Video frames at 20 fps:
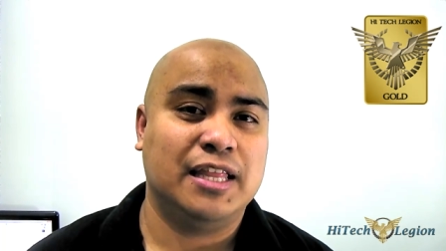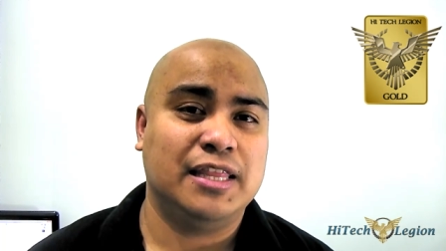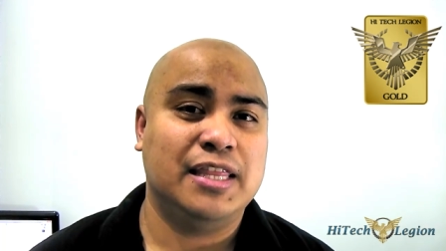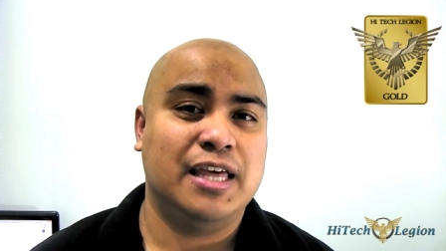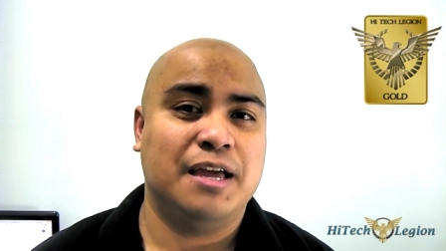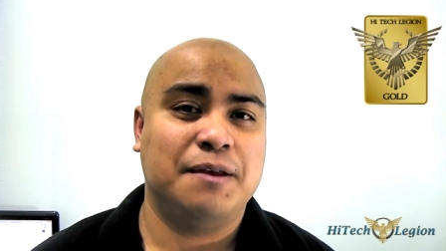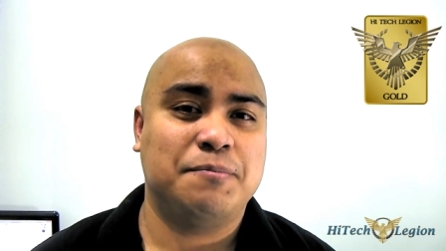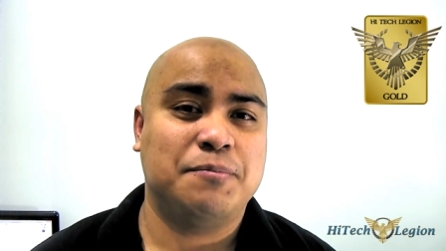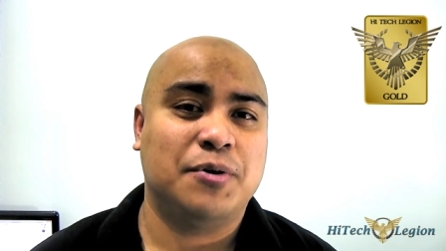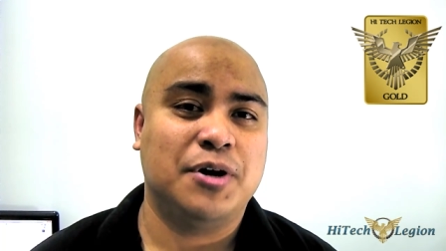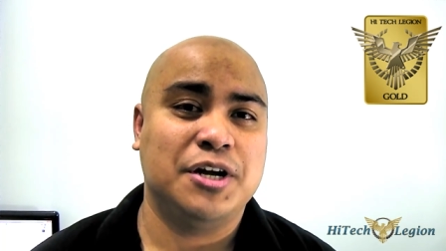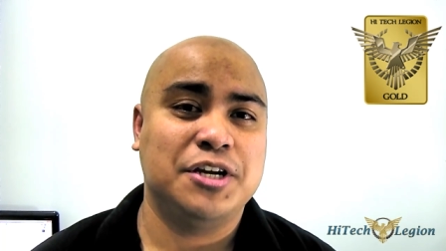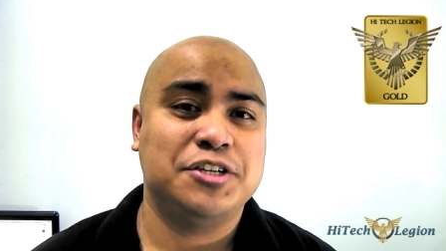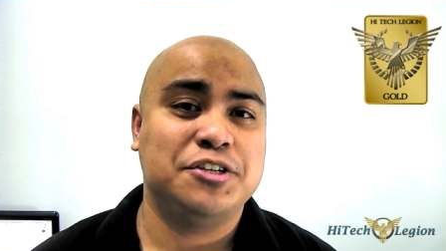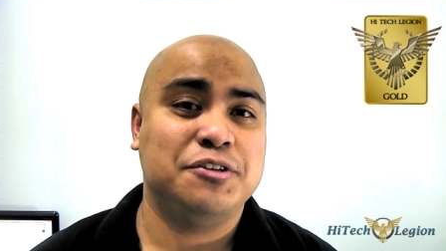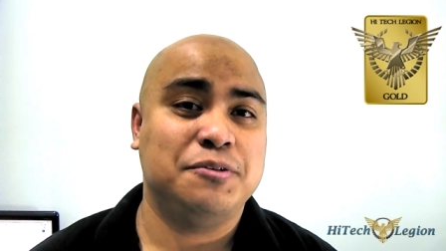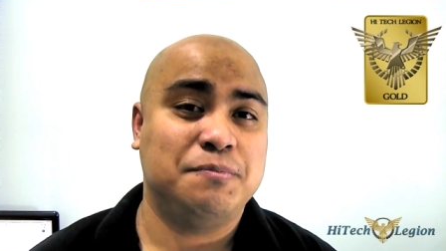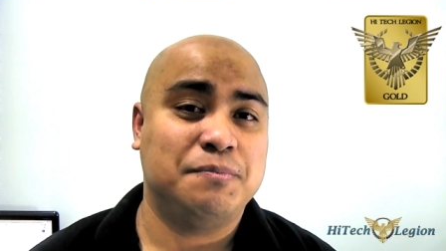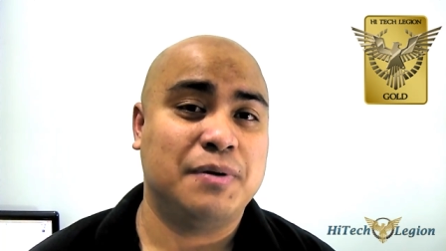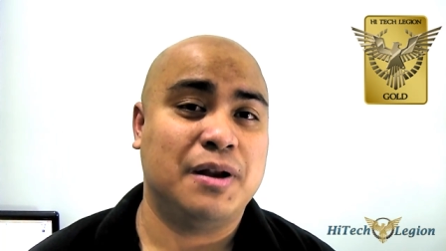at that
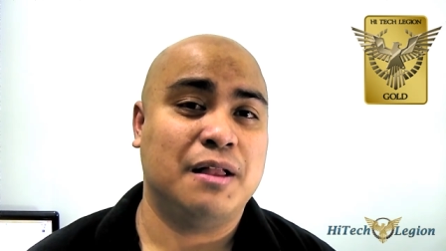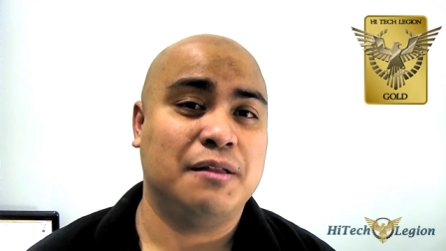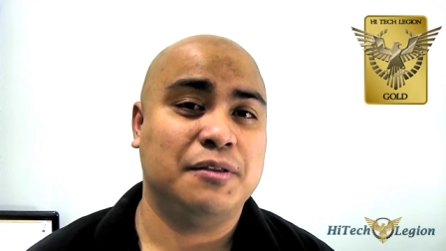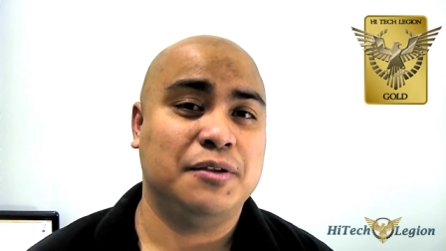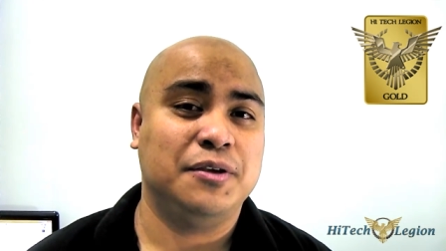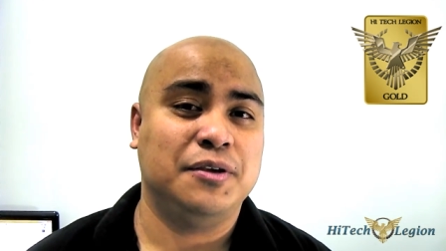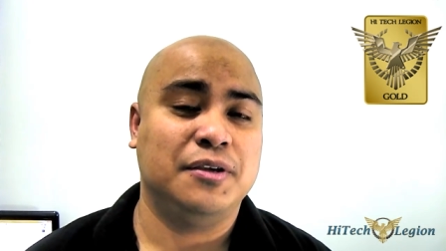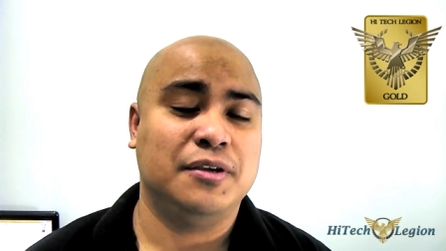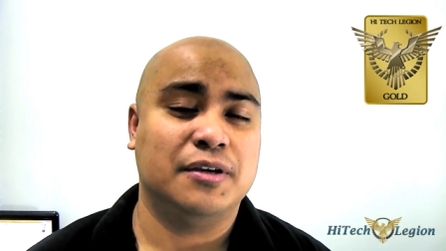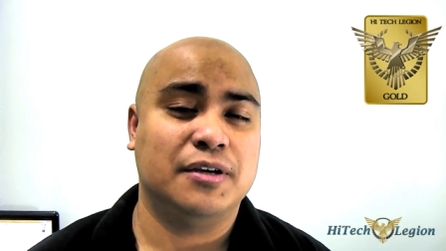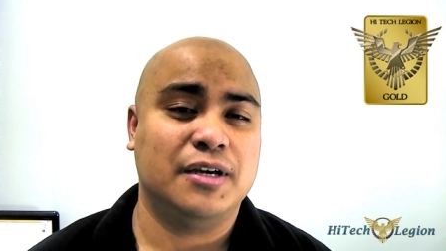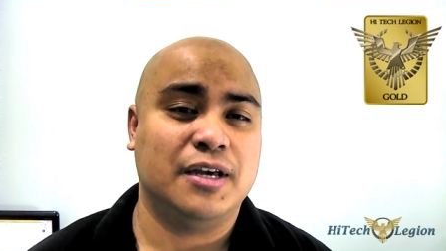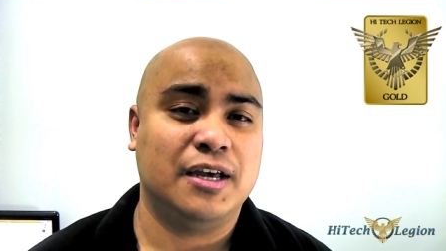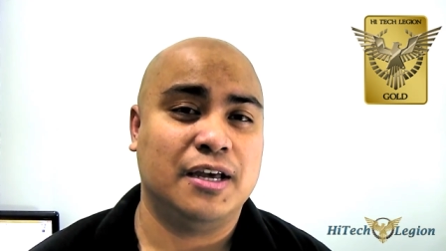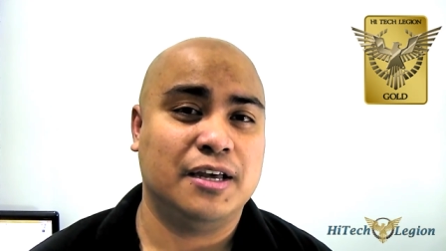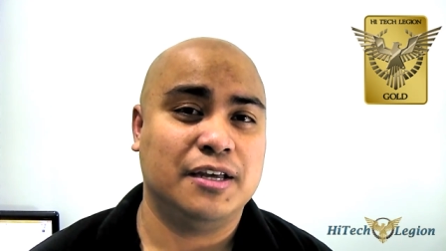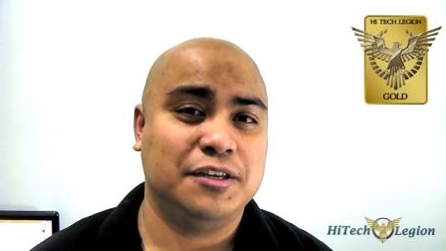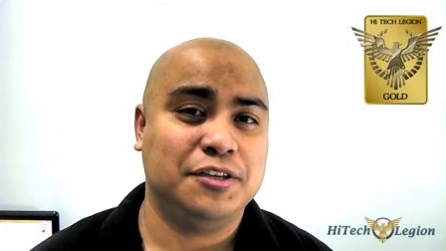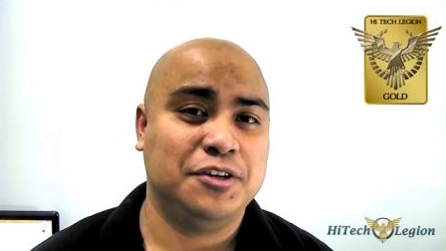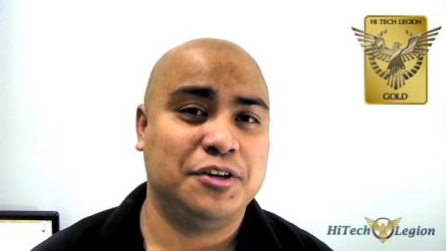price, you'd probably
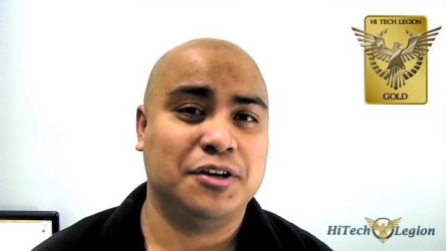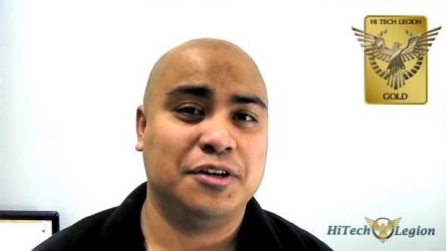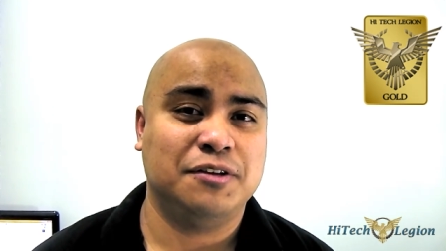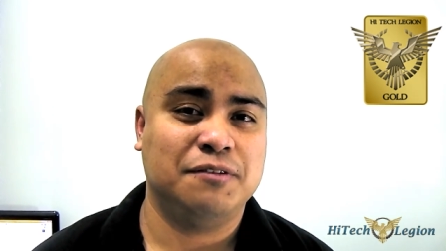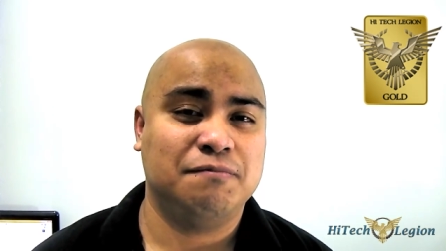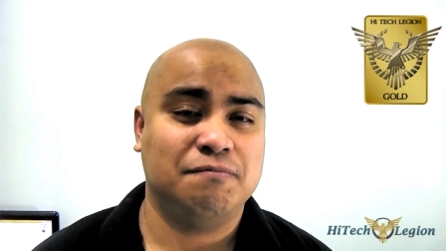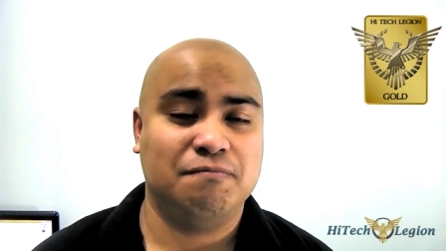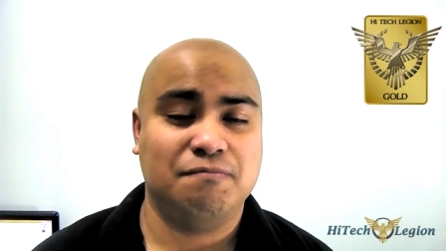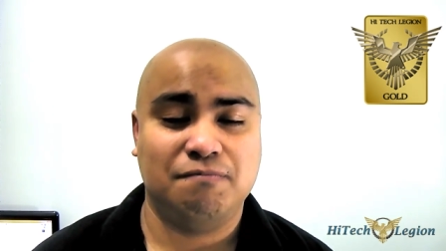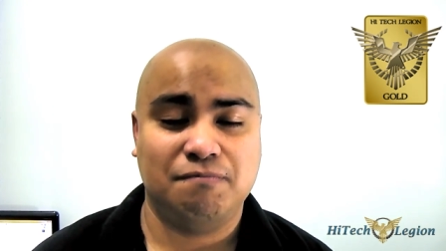uh, you could